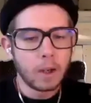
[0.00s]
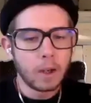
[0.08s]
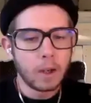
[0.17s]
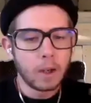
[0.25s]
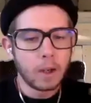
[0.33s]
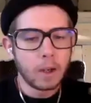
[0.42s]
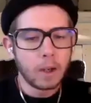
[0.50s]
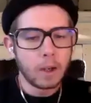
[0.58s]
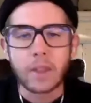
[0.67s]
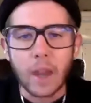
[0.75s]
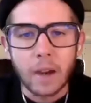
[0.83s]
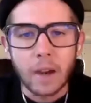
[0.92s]
the way
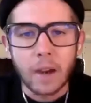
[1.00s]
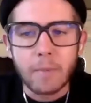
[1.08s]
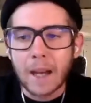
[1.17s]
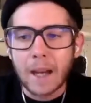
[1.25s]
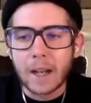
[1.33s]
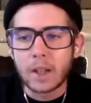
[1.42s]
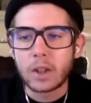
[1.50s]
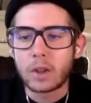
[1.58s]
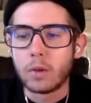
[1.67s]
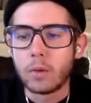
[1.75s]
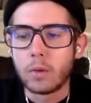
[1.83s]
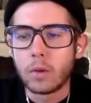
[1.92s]
that they've managed
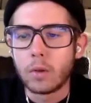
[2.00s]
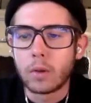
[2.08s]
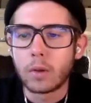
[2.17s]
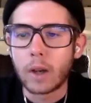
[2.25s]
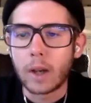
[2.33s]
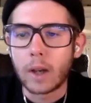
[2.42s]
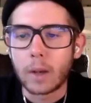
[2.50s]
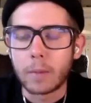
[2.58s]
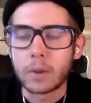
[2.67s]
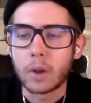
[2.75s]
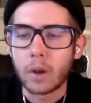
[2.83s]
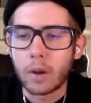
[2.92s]
to
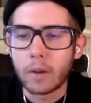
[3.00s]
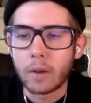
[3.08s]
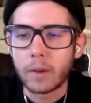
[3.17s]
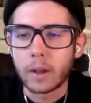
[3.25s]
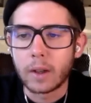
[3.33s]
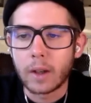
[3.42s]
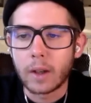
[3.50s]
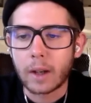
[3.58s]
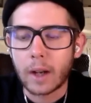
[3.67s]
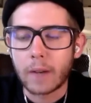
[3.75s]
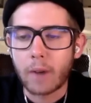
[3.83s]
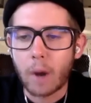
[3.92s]
observe and
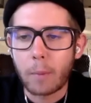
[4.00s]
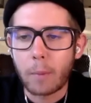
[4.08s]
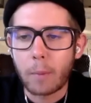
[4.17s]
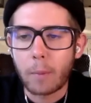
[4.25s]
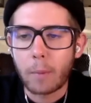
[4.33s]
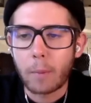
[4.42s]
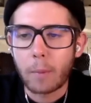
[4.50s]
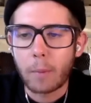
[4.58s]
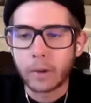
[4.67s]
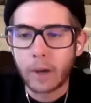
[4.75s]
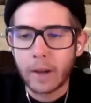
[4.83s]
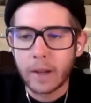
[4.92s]
kind of operate in the world
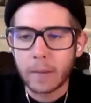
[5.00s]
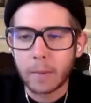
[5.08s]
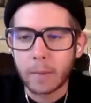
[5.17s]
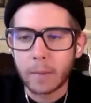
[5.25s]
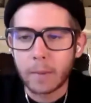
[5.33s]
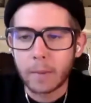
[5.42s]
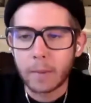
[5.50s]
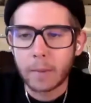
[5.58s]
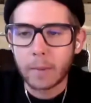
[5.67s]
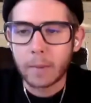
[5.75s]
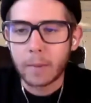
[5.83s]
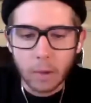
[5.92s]
around them. And I just want to
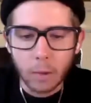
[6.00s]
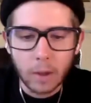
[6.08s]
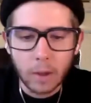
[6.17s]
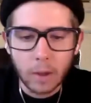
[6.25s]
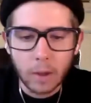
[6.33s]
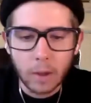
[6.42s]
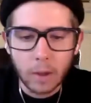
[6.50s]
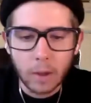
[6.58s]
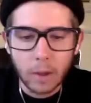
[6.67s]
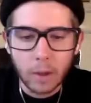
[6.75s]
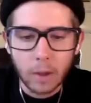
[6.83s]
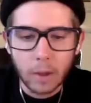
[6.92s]
thank the
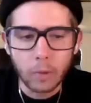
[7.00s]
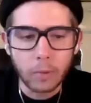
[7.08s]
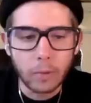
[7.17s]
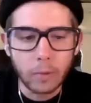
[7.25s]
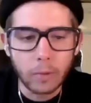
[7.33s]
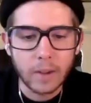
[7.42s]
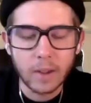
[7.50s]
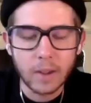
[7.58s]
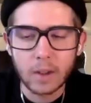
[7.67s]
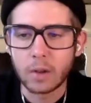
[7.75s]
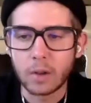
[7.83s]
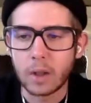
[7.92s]
organizers for having
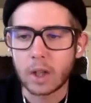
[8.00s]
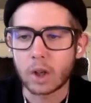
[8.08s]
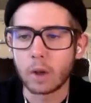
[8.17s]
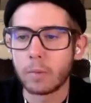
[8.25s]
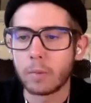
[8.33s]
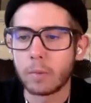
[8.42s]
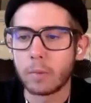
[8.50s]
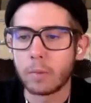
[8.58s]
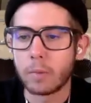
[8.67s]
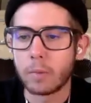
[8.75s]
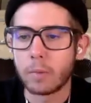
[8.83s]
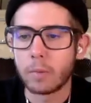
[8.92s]
such a unique group of
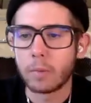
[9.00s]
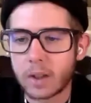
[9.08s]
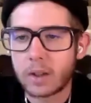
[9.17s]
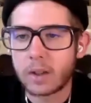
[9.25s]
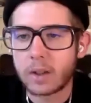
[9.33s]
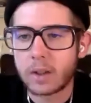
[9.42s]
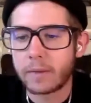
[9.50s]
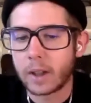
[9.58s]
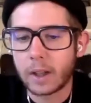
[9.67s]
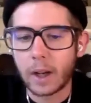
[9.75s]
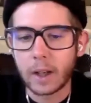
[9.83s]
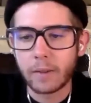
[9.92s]
people with such
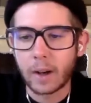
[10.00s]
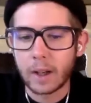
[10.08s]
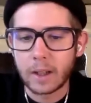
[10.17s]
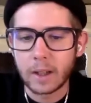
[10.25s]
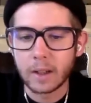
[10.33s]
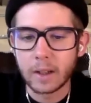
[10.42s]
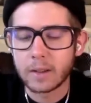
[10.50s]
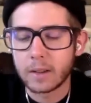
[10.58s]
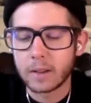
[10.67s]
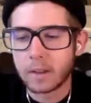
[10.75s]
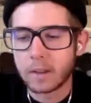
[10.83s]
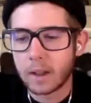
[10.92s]
differing kind of ideas
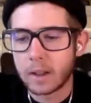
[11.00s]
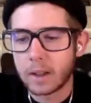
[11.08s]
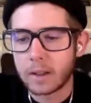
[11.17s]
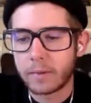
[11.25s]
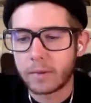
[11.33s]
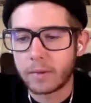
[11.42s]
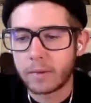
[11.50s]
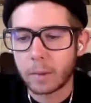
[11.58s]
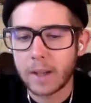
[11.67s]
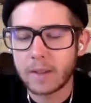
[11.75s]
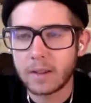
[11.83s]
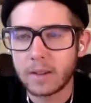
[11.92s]
and differing
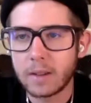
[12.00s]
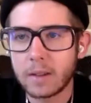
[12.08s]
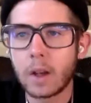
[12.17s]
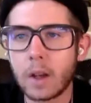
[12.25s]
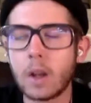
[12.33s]
places.